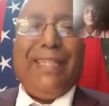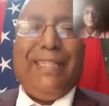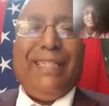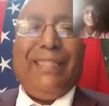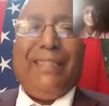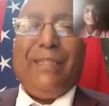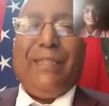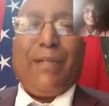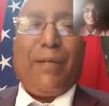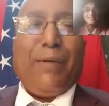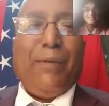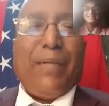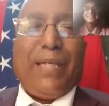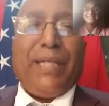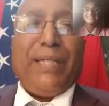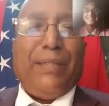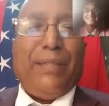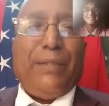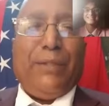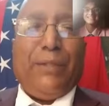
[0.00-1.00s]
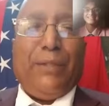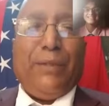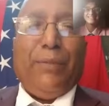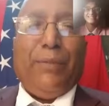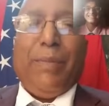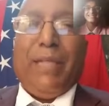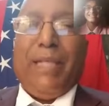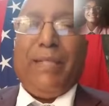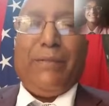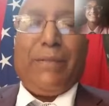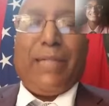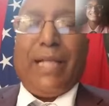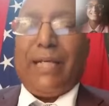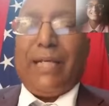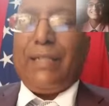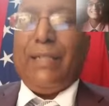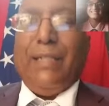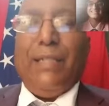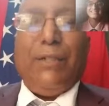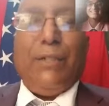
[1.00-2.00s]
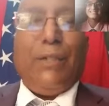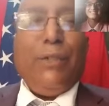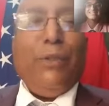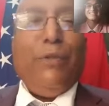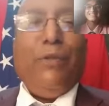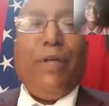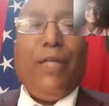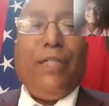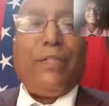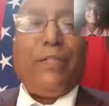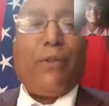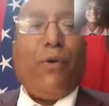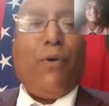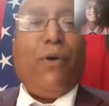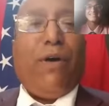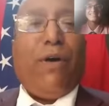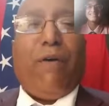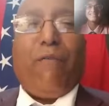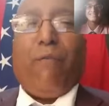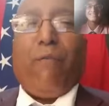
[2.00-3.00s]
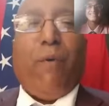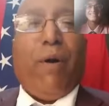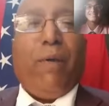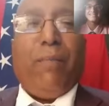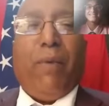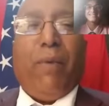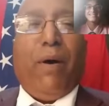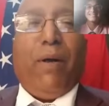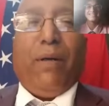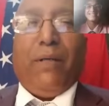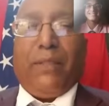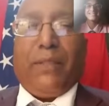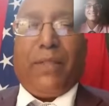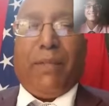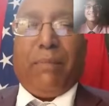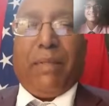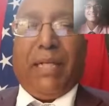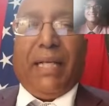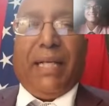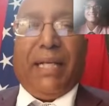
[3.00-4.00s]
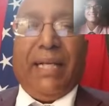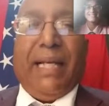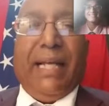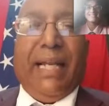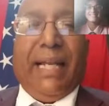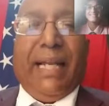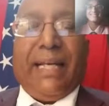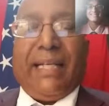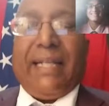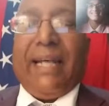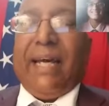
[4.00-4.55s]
took a wicket or two, but it was like 2 runs scored off one ball or something like that.